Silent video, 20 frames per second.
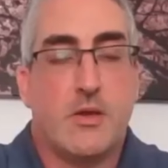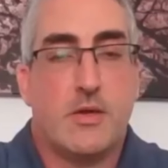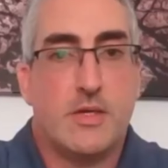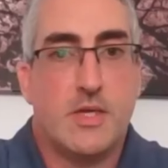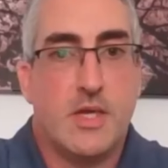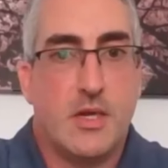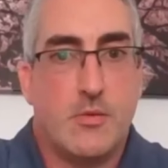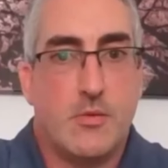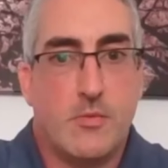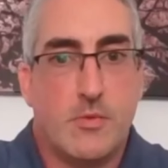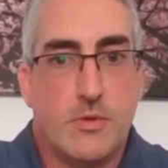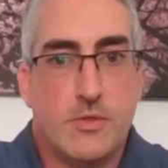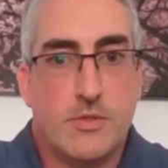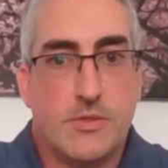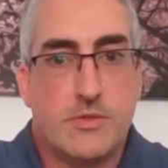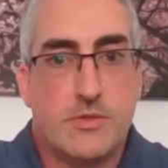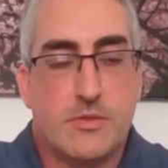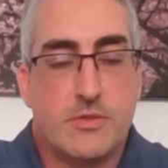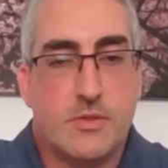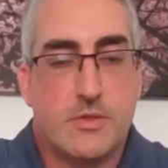content
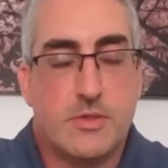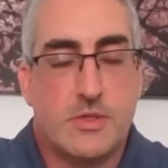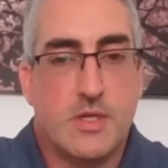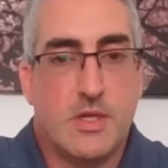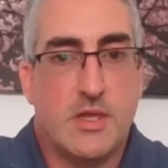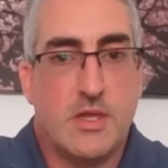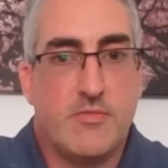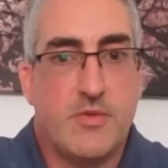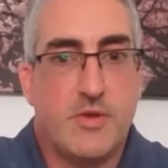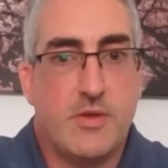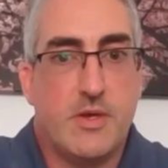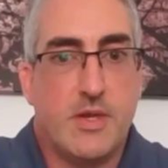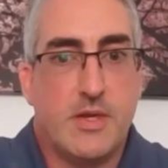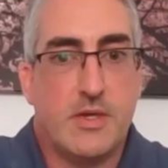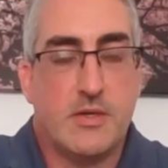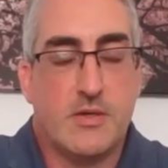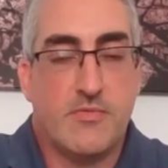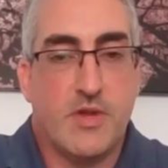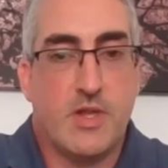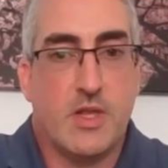was delivered
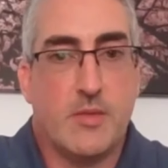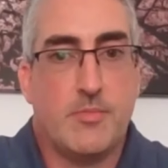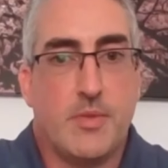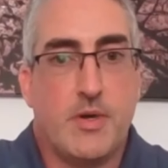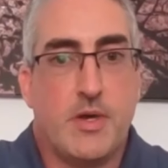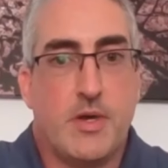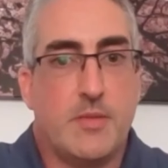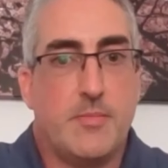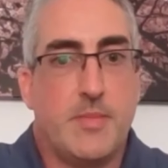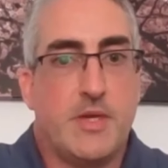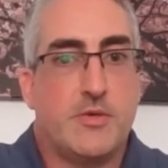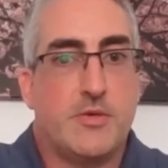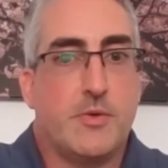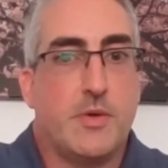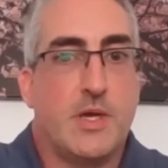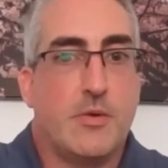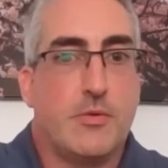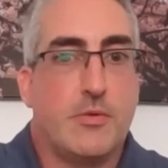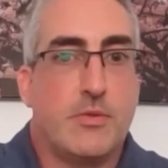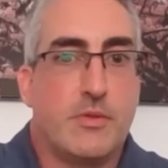and developed by the Mental
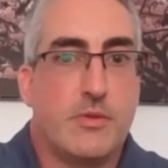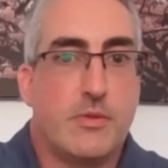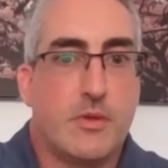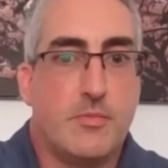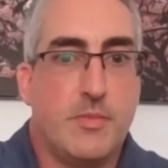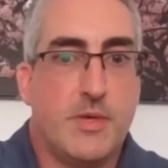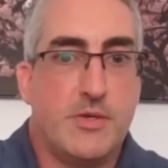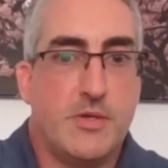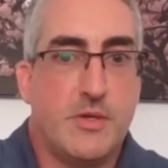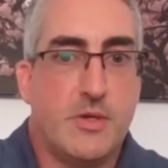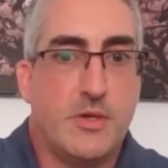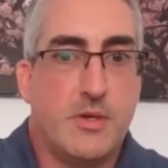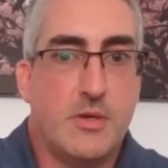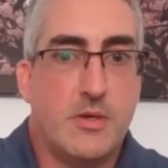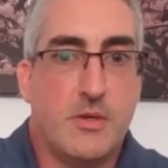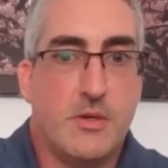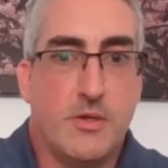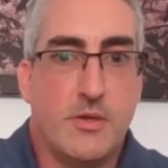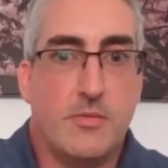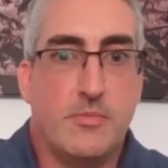Health Commission,
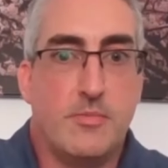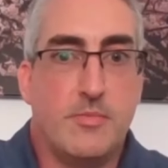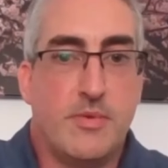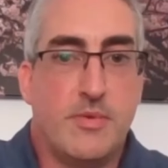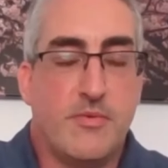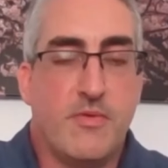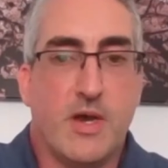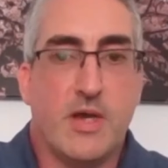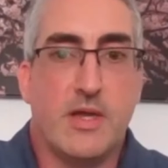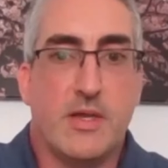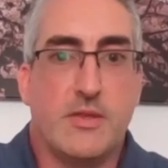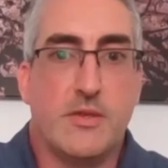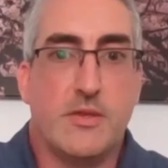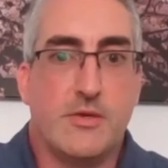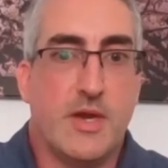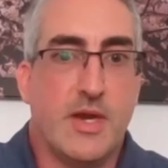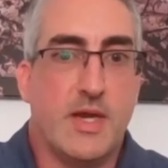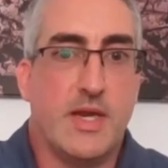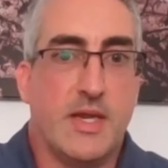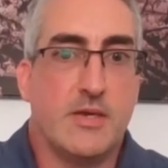who provide the
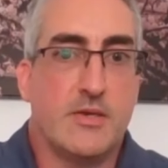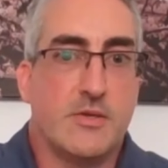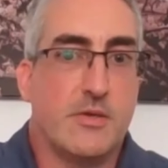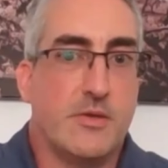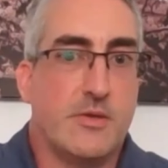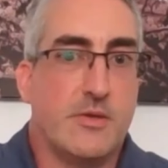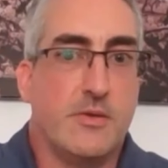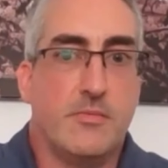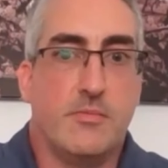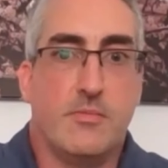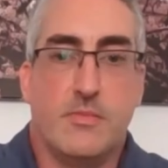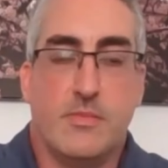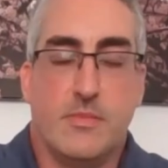training to